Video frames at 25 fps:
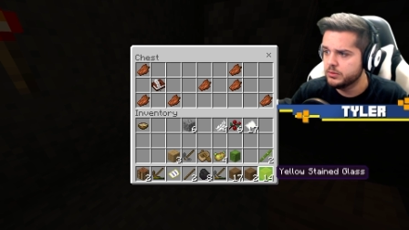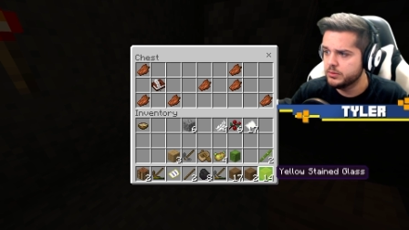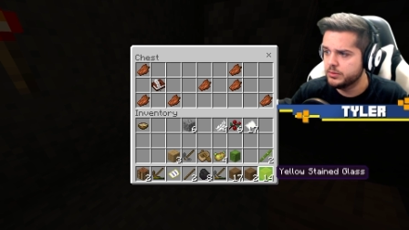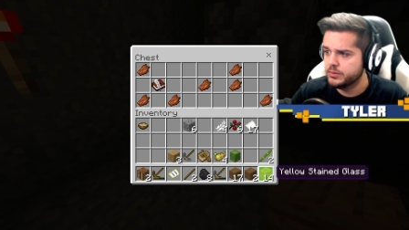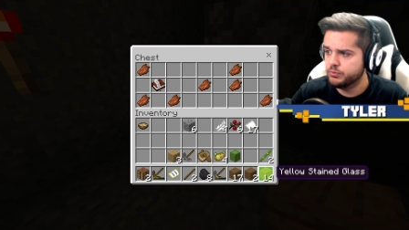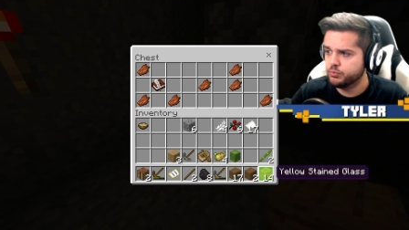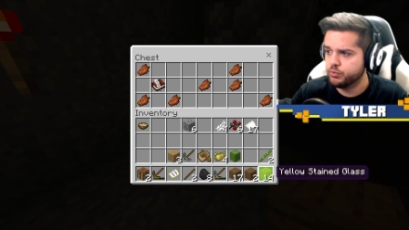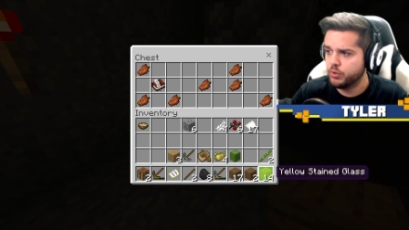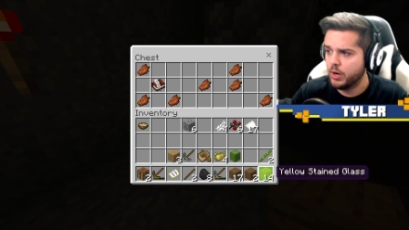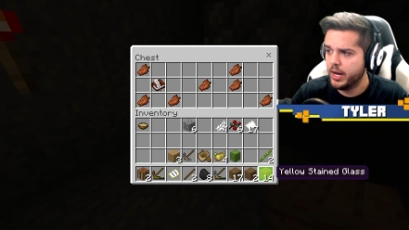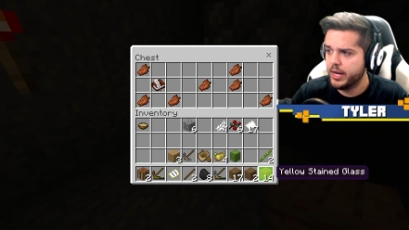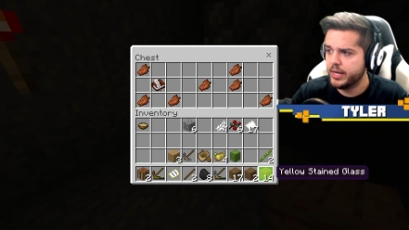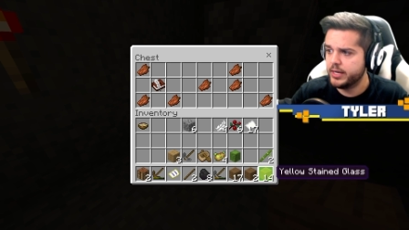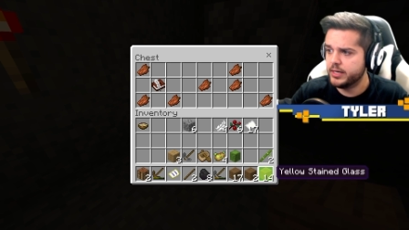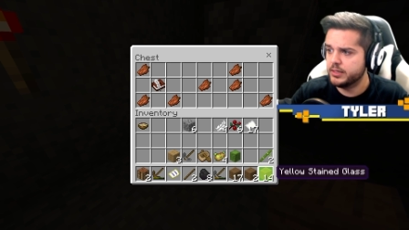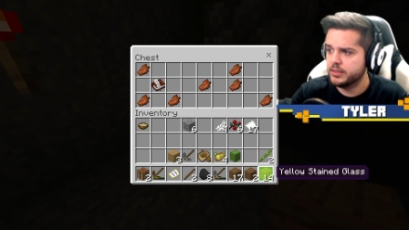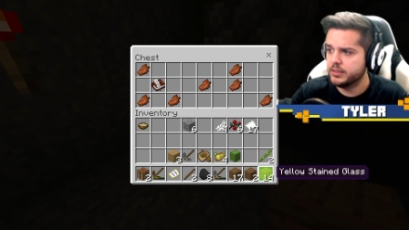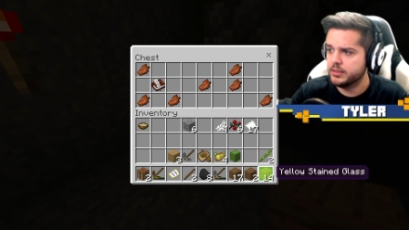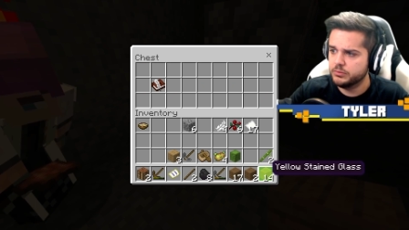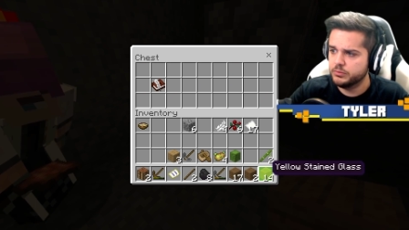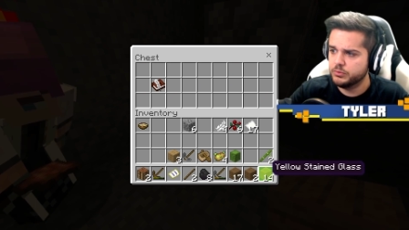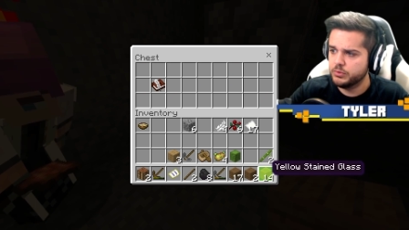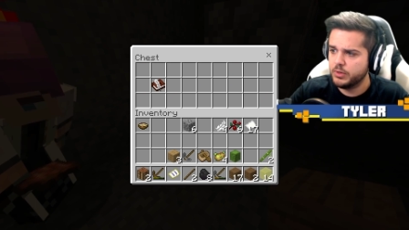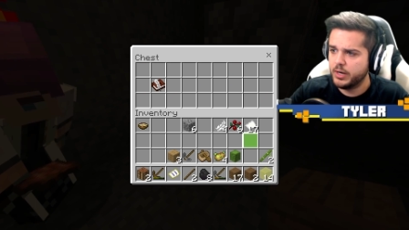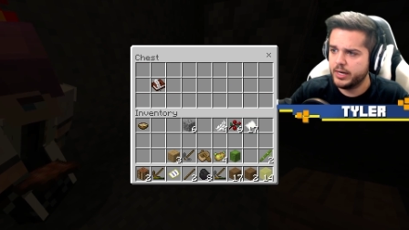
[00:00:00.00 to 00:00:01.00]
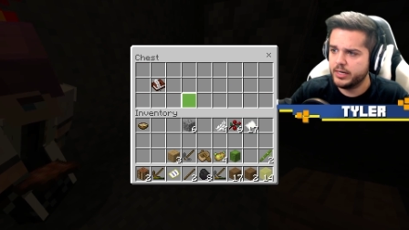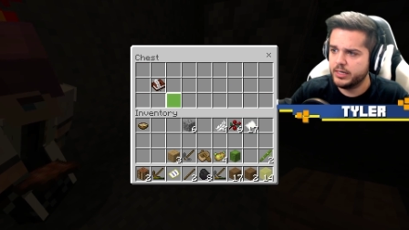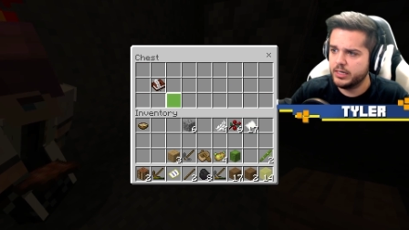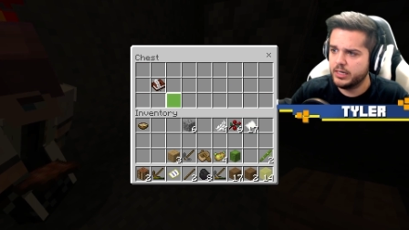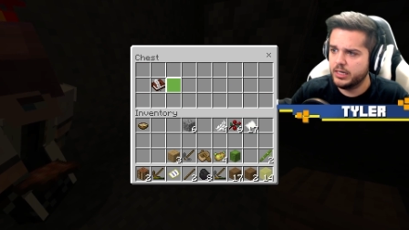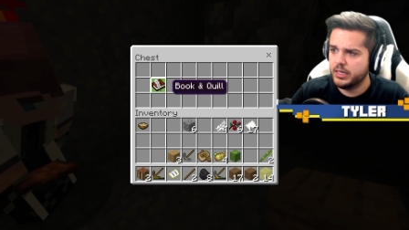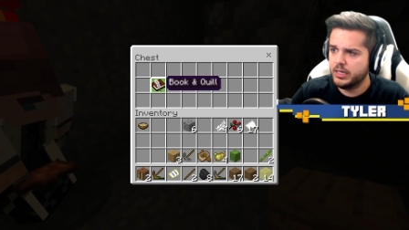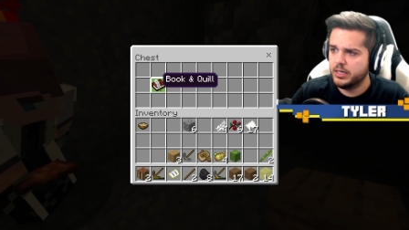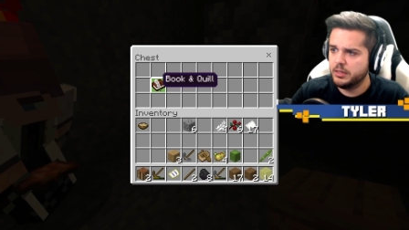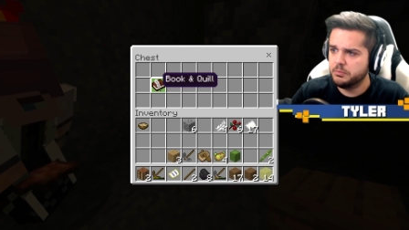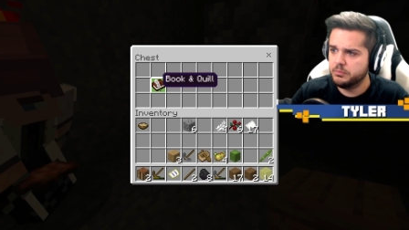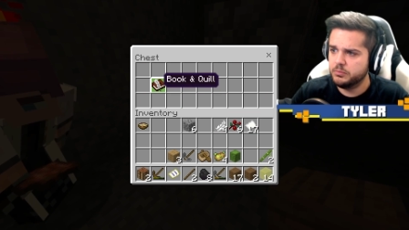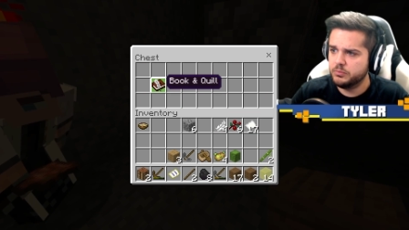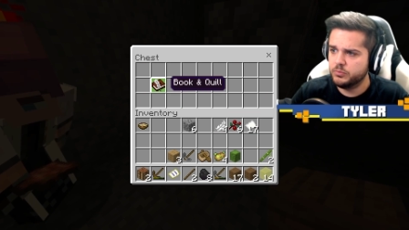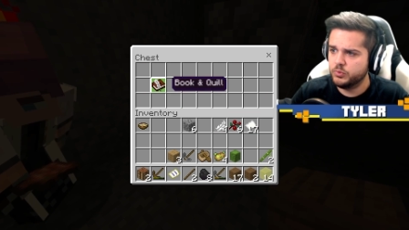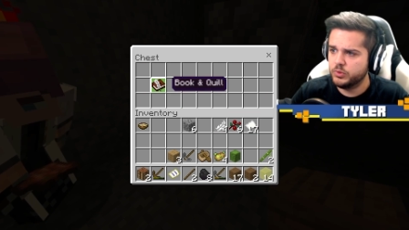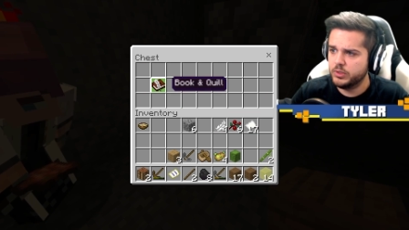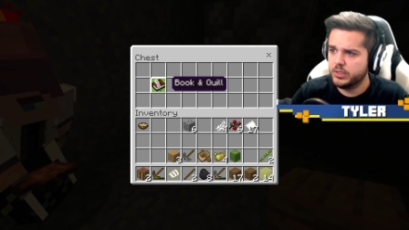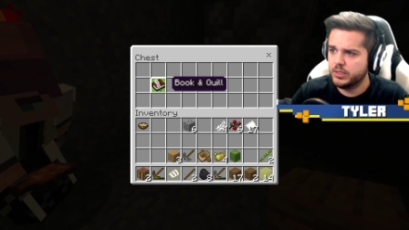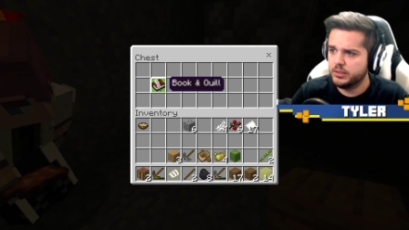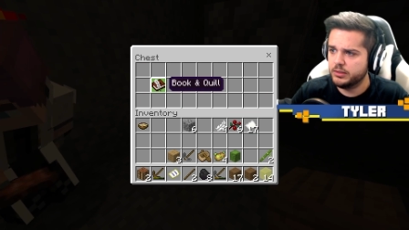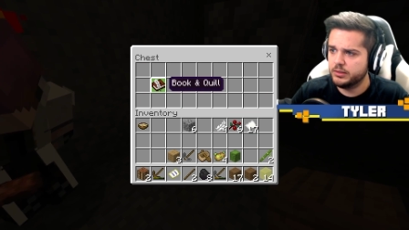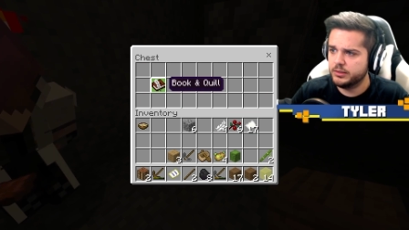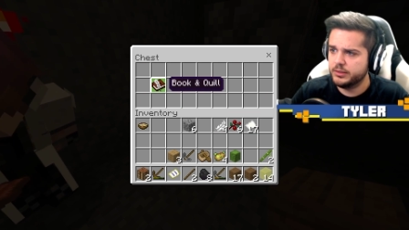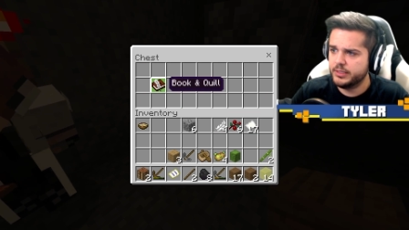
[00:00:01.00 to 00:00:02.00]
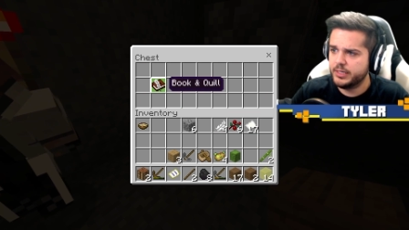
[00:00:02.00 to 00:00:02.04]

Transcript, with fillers: Right, right. Um, well,